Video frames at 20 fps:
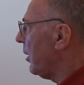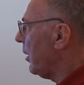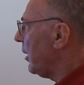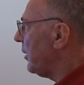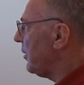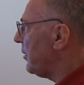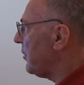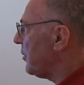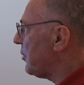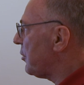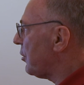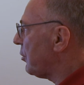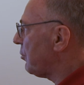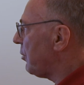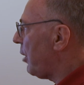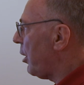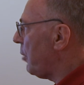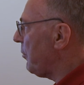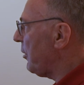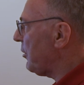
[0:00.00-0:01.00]
This is the
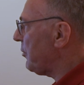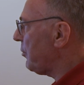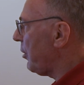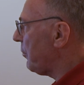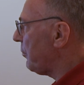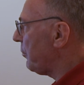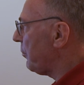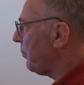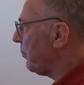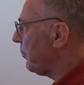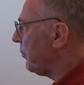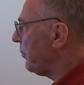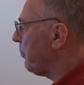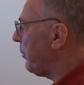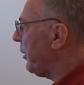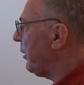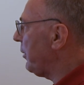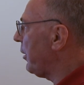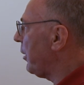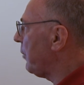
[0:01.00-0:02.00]
traumas you have
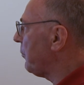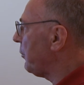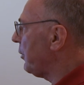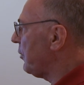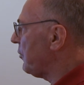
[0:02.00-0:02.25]
been given